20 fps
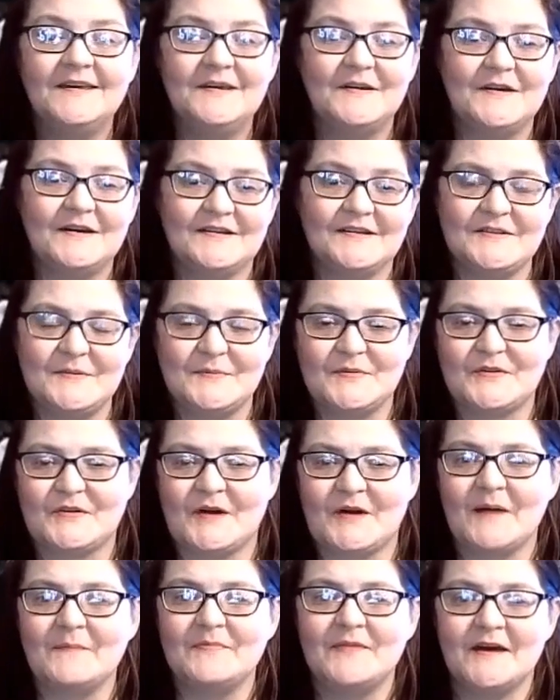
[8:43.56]
you can
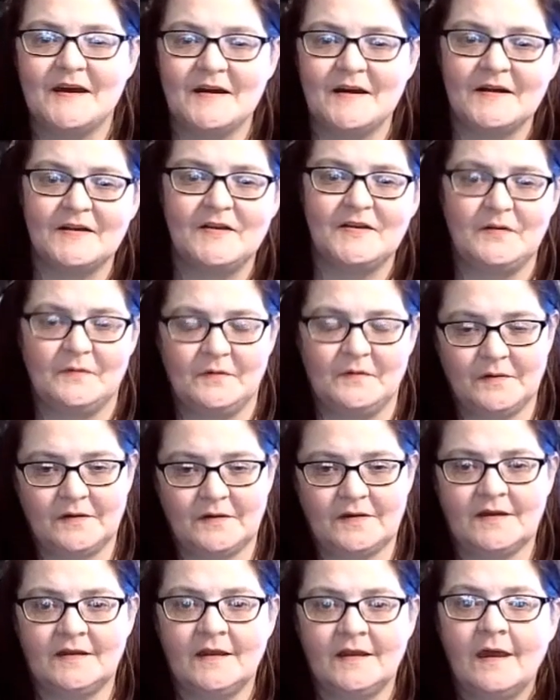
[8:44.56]
subscribe there and you will
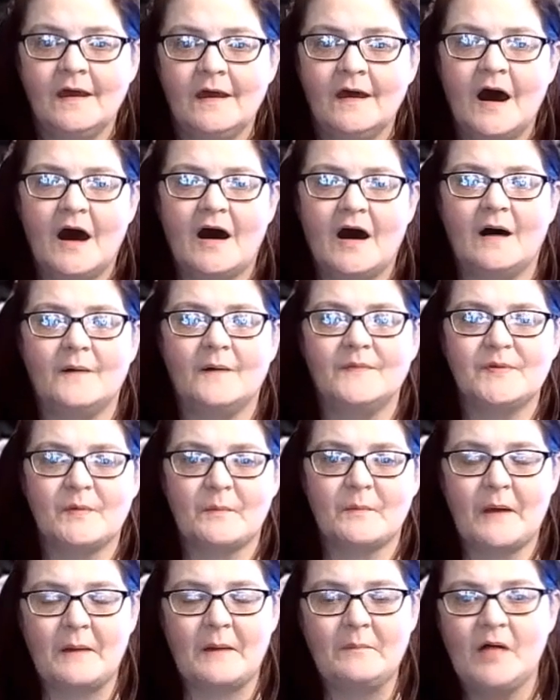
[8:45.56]
get
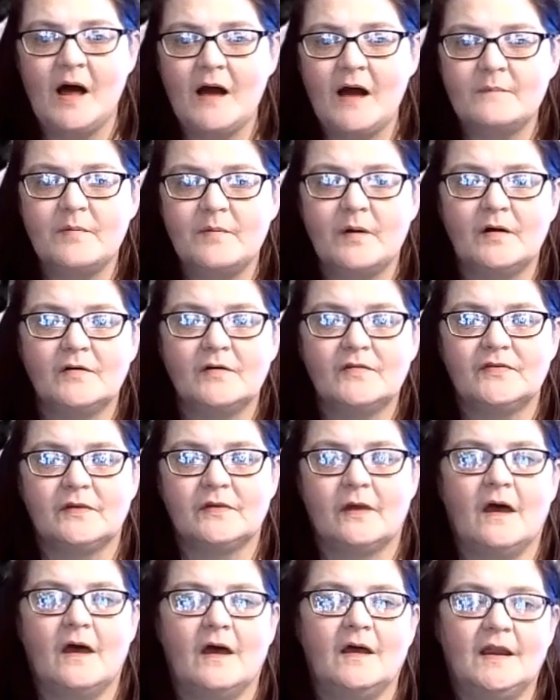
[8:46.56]
some of my blog
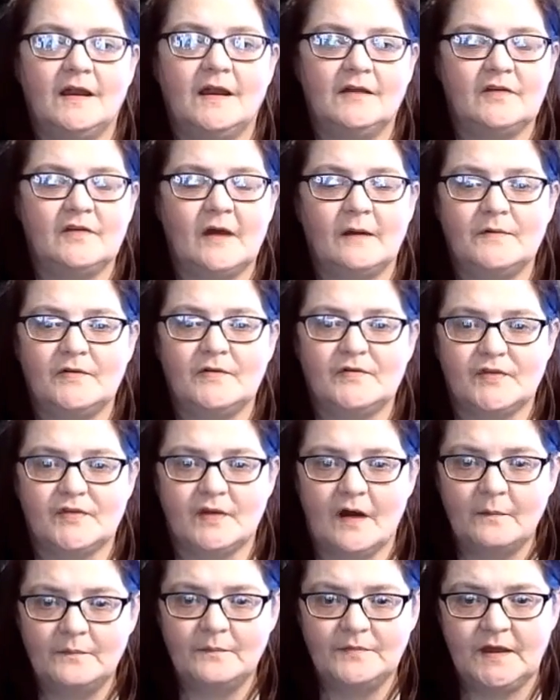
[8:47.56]
posts. And anytime there's
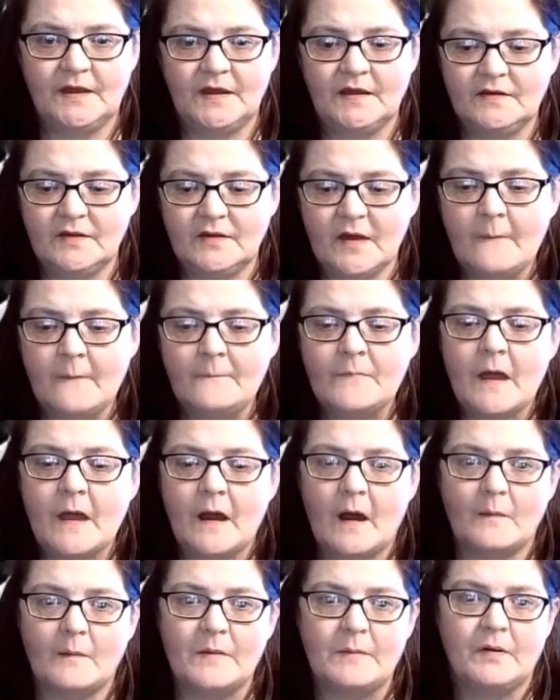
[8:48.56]
an update,
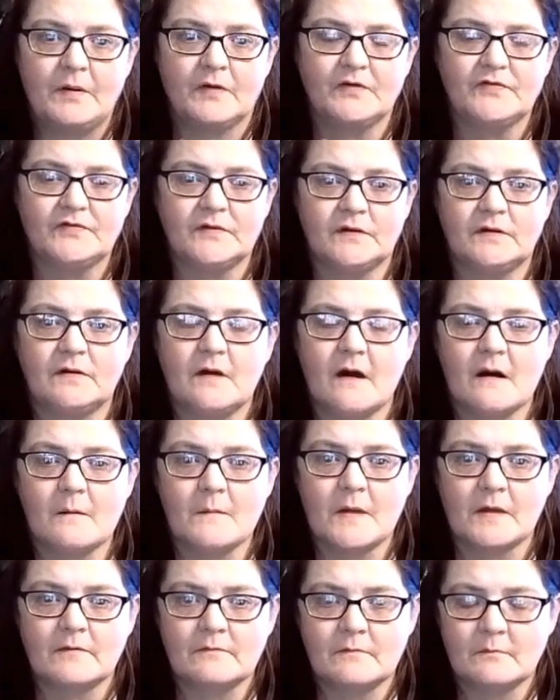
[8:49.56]
I'll be posting
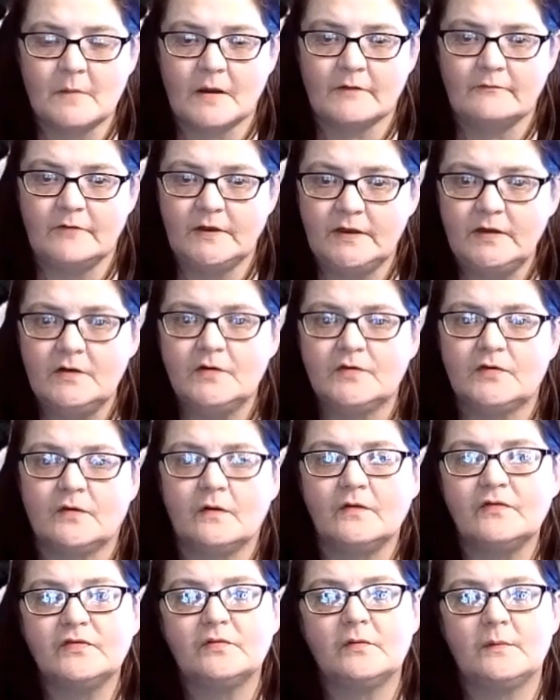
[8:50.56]
my videos
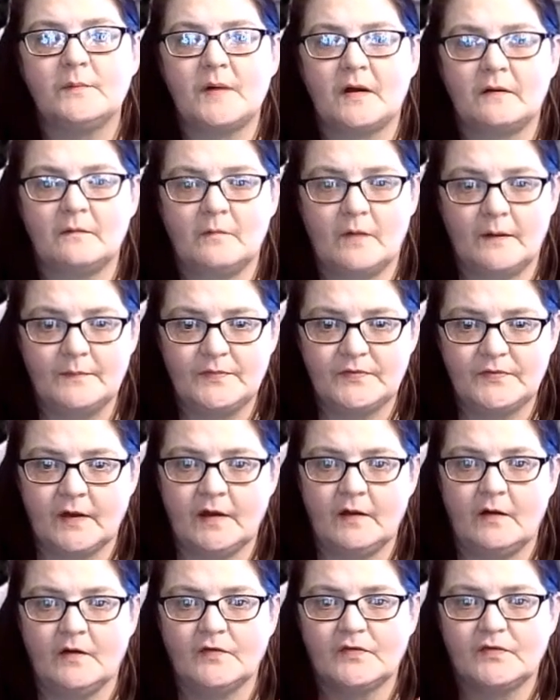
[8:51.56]
also on my
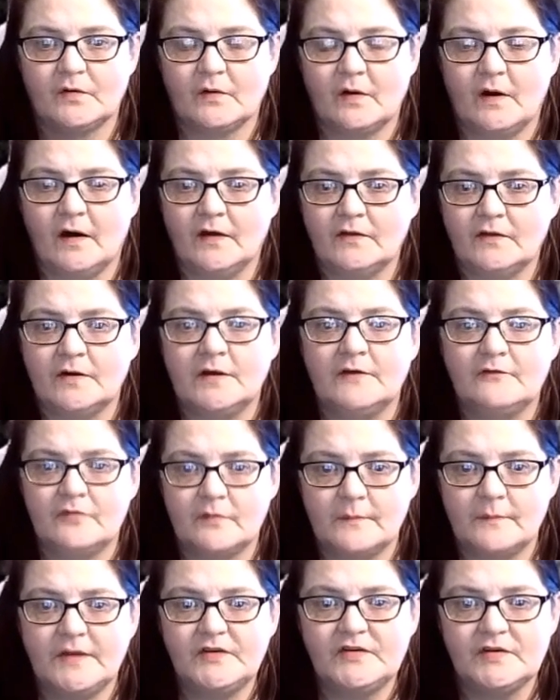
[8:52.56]
website, also other
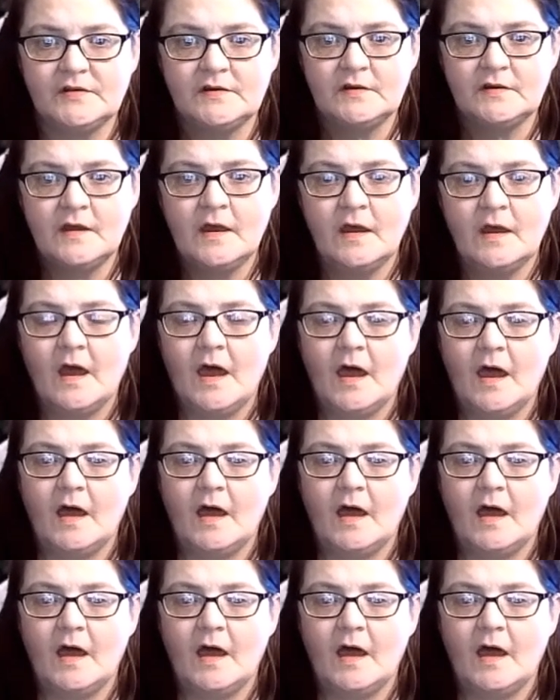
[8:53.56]
information